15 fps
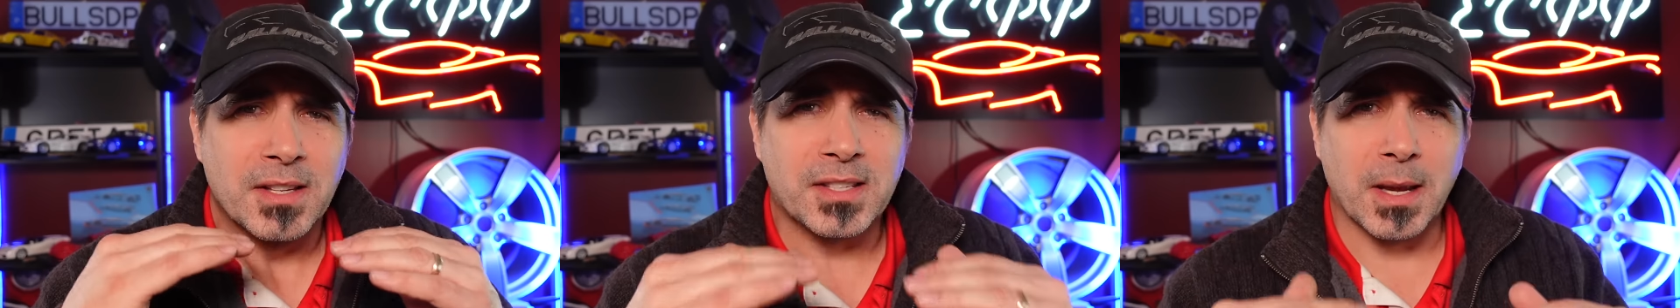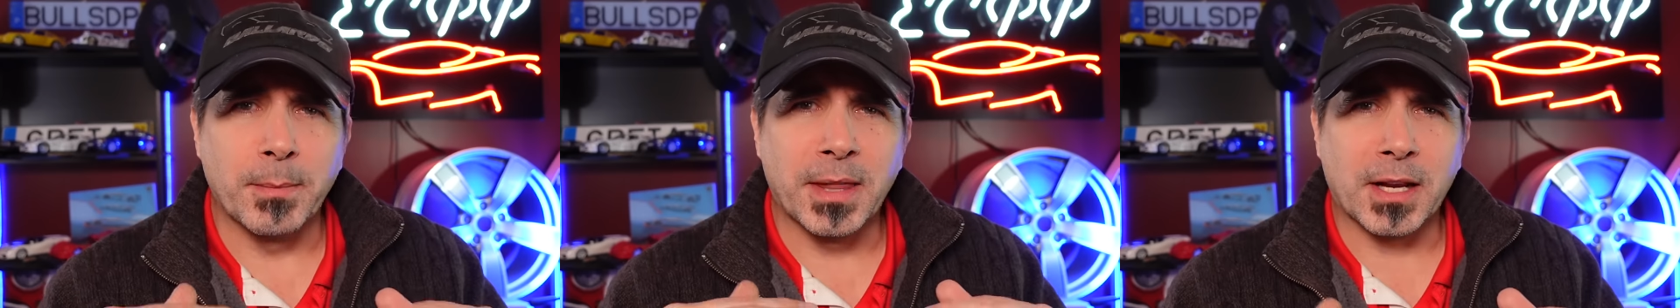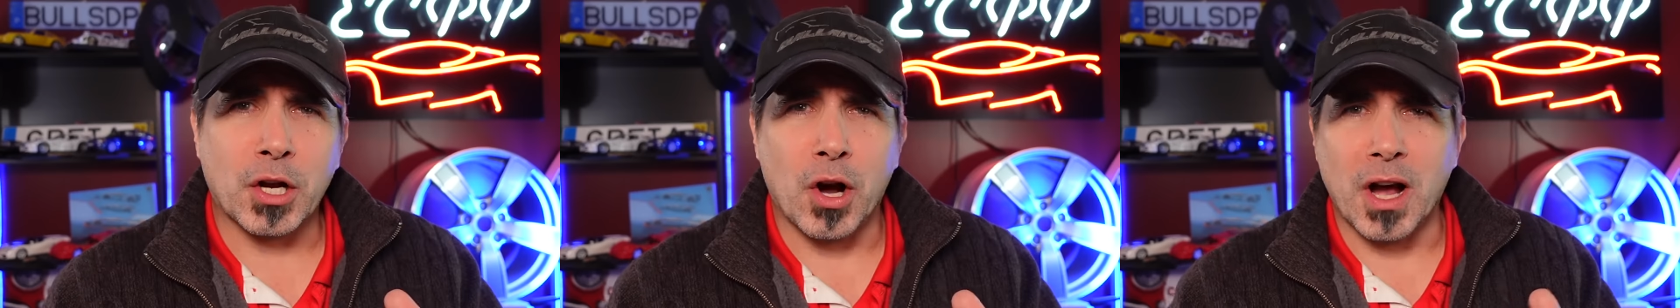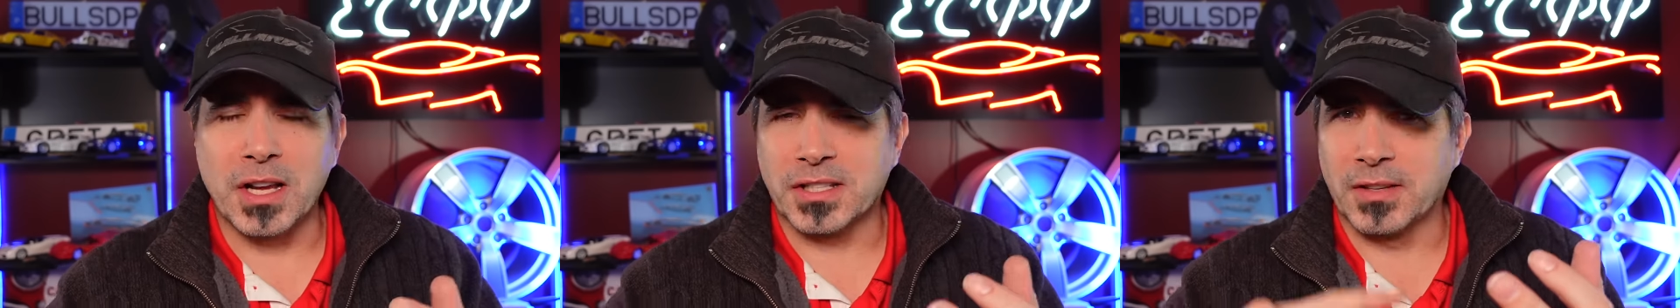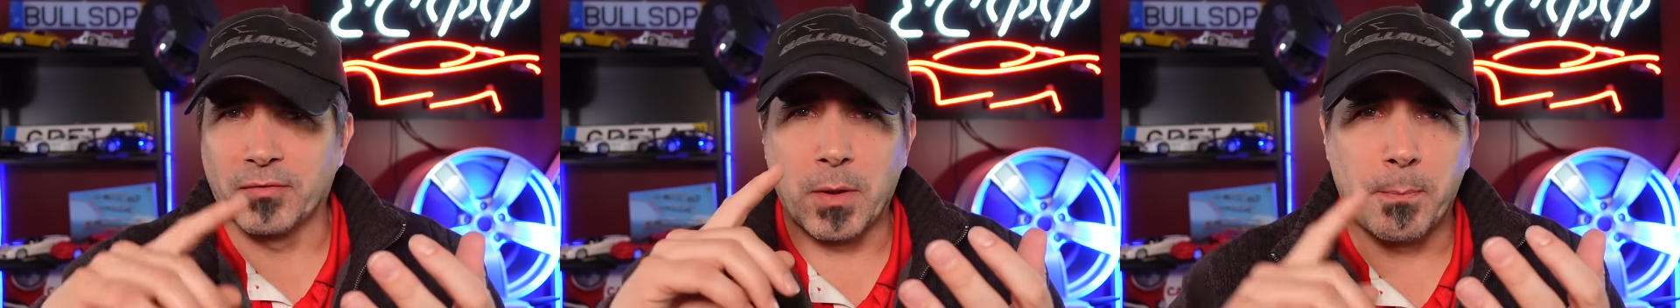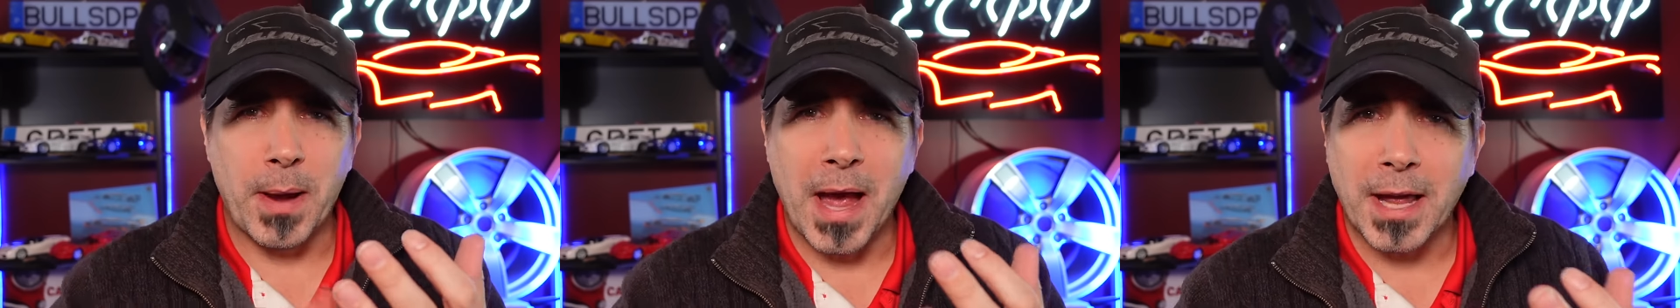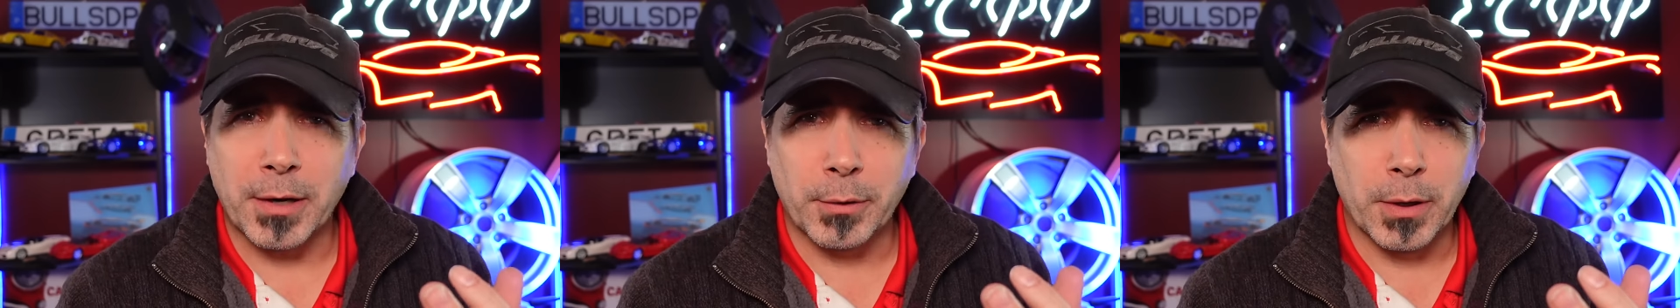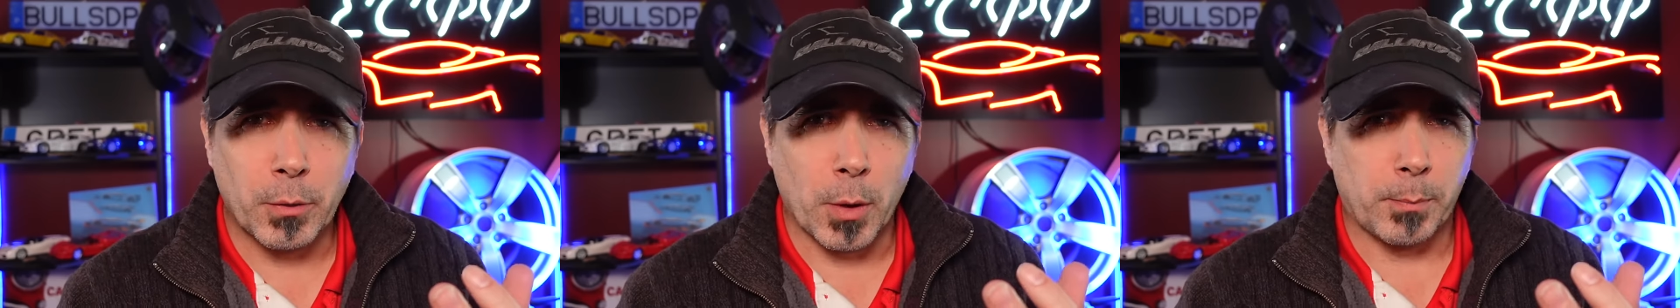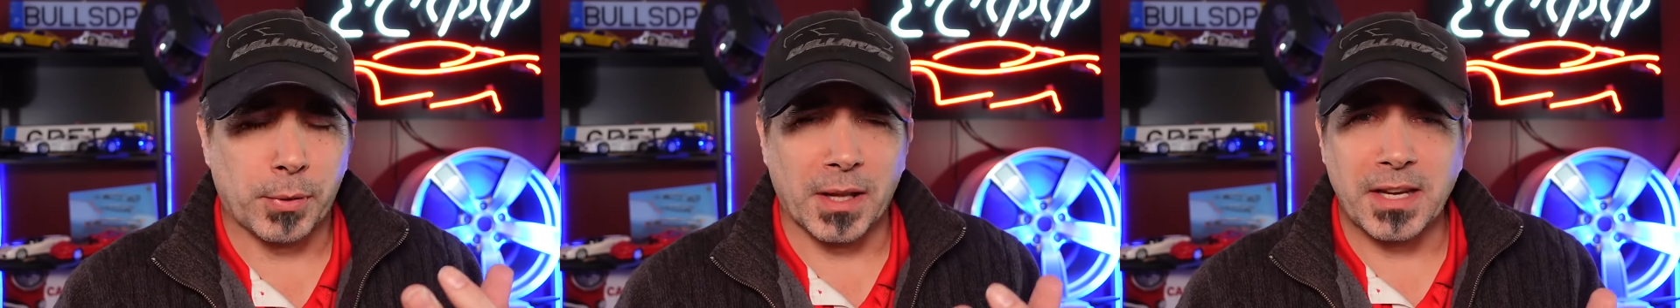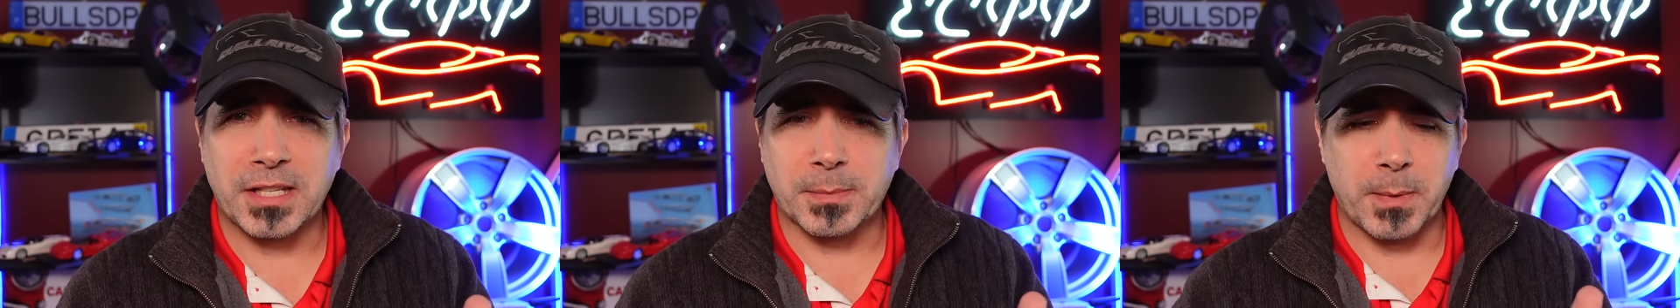some of the costs of the battery
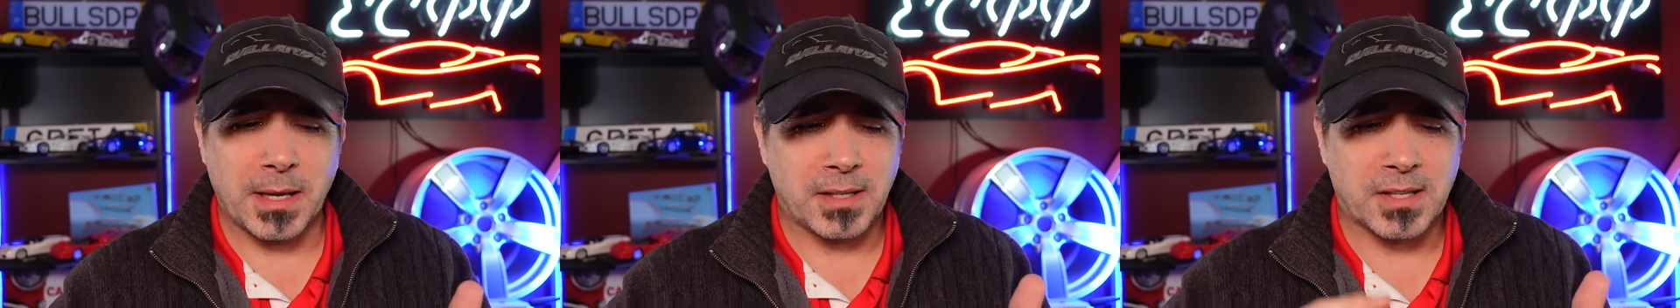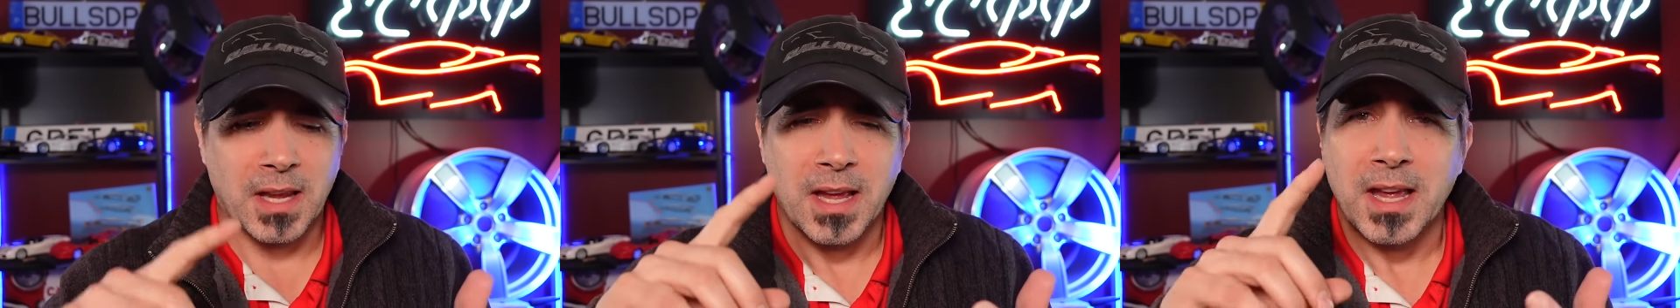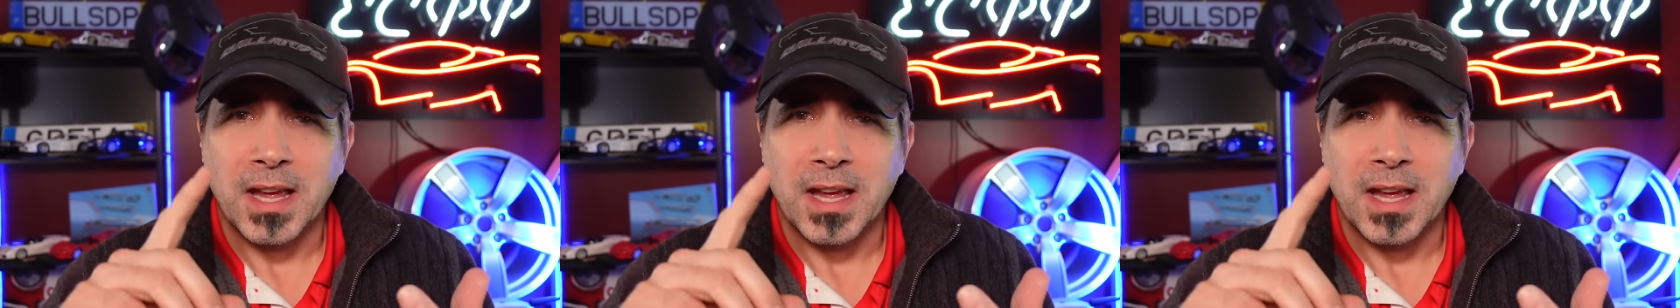replacements,